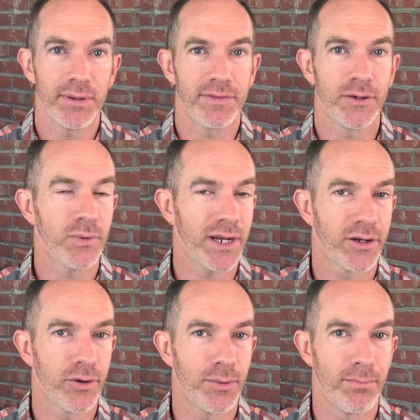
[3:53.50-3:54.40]
But then when
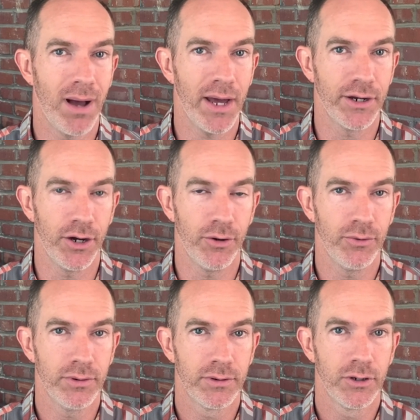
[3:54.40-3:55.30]
I go to
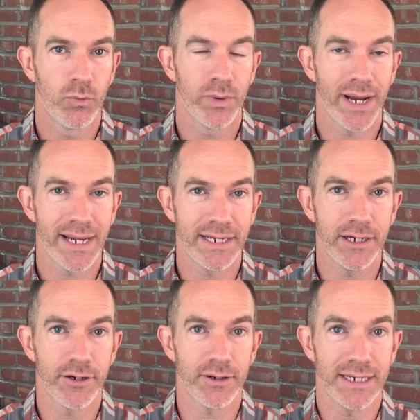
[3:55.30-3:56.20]
mono, what I
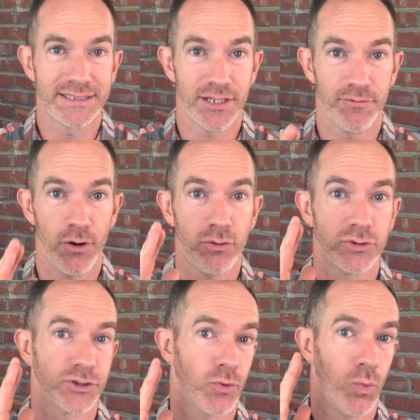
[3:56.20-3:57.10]
hear is the
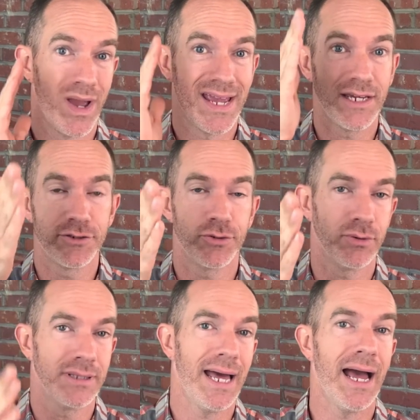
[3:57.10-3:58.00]
vocals are way
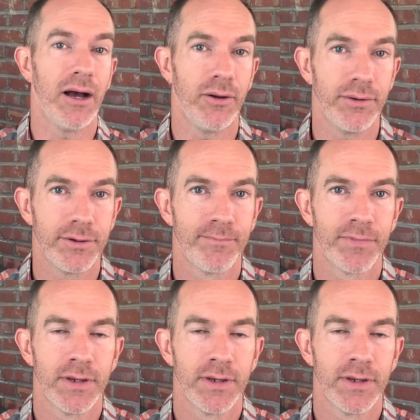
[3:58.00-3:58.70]
too loud.